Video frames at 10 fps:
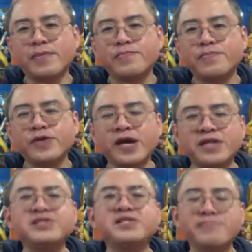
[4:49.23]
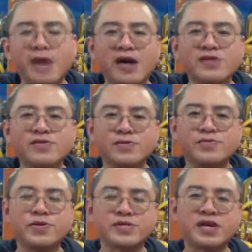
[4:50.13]
put any demand on
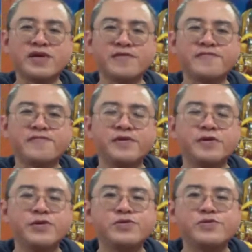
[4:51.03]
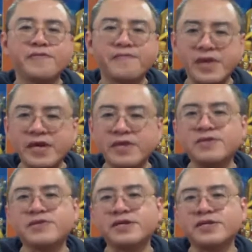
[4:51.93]
yourself to
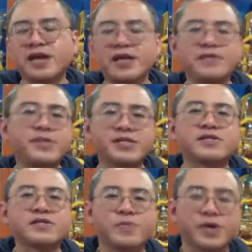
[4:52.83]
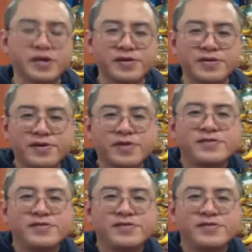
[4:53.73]
feel in any particular way. Right?